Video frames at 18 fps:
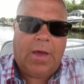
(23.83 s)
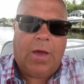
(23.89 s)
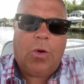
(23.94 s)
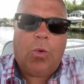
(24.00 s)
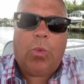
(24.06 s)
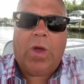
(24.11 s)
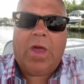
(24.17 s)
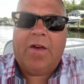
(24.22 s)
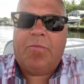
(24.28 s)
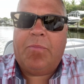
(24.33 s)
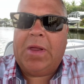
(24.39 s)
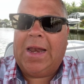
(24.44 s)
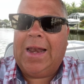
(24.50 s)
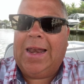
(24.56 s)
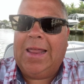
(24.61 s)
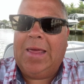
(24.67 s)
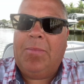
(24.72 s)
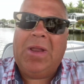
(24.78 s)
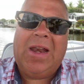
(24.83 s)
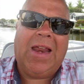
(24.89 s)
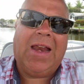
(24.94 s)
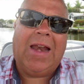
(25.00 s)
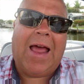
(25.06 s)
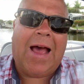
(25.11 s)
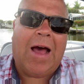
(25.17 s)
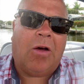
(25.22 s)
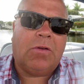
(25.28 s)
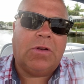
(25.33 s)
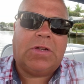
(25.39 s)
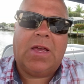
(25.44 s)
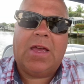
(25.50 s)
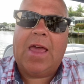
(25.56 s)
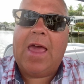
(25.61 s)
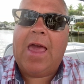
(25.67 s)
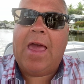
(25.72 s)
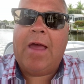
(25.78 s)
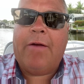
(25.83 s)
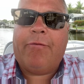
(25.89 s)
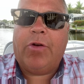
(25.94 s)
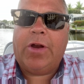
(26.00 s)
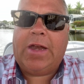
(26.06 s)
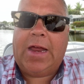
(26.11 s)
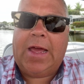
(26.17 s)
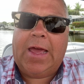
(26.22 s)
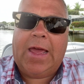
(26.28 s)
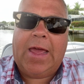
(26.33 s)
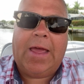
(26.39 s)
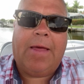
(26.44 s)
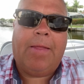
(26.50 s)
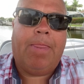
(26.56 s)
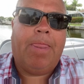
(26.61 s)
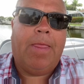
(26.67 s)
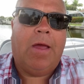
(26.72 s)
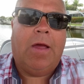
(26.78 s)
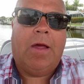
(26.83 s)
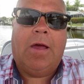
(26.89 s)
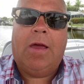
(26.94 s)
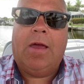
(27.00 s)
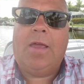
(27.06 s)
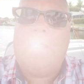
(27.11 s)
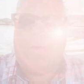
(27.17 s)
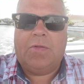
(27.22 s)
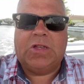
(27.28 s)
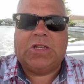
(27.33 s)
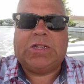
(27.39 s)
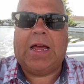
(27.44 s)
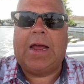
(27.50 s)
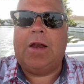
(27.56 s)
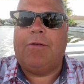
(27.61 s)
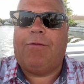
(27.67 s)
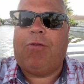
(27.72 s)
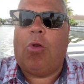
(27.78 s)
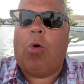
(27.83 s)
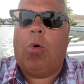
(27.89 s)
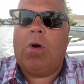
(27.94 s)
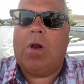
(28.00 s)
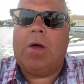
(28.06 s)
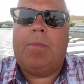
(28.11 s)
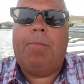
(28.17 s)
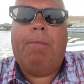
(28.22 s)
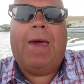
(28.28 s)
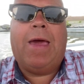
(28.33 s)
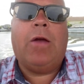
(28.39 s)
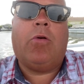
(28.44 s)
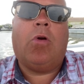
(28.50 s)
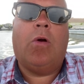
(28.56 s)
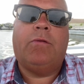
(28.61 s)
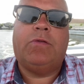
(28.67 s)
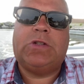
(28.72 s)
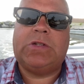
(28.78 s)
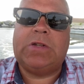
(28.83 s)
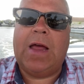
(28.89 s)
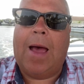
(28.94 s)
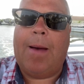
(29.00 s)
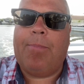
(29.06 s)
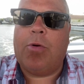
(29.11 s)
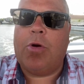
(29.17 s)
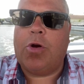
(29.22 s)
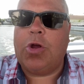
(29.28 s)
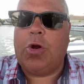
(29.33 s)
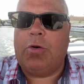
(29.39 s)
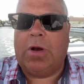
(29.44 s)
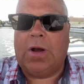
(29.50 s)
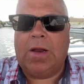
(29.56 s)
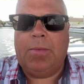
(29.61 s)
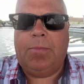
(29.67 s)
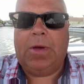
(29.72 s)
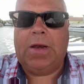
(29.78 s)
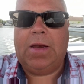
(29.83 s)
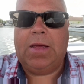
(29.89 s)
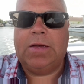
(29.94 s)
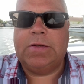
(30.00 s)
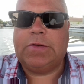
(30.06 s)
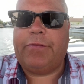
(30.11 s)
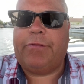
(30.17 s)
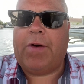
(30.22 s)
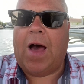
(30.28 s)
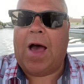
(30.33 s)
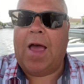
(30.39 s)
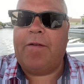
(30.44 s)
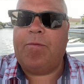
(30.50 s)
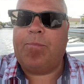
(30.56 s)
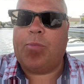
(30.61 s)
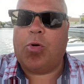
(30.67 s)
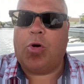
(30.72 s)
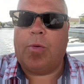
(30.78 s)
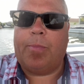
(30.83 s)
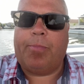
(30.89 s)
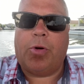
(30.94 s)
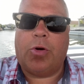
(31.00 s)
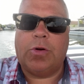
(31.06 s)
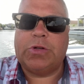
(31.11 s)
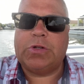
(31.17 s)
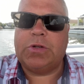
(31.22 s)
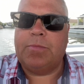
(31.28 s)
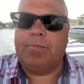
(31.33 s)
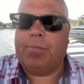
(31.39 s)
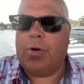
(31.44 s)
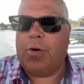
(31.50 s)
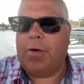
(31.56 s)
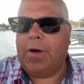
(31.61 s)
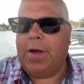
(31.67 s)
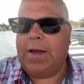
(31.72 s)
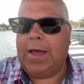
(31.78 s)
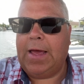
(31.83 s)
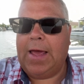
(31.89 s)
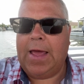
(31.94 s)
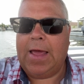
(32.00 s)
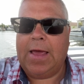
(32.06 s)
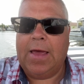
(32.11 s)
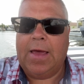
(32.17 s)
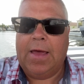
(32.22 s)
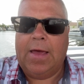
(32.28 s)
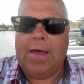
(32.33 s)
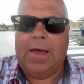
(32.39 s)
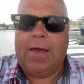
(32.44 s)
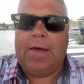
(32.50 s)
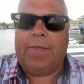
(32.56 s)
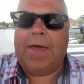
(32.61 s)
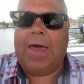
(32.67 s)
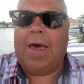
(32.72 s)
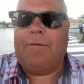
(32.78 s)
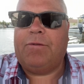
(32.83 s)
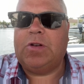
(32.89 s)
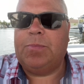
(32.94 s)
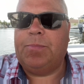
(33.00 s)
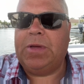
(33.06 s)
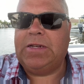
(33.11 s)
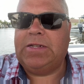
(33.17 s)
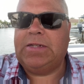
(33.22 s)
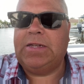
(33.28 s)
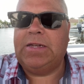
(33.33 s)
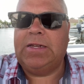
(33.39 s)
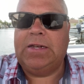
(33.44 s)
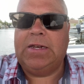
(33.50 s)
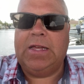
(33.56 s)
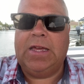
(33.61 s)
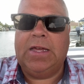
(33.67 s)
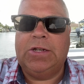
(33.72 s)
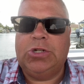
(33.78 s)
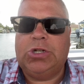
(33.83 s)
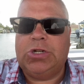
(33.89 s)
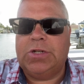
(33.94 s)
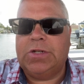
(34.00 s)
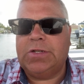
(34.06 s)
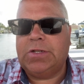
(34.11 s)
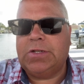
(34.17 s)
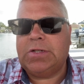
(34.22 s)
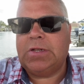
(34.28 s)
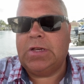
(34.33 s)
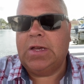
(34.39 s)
We have been limiting out every day. In the state of Florida, mangrove snapper, your limit is 5 per person per day. They have to be 10 inches.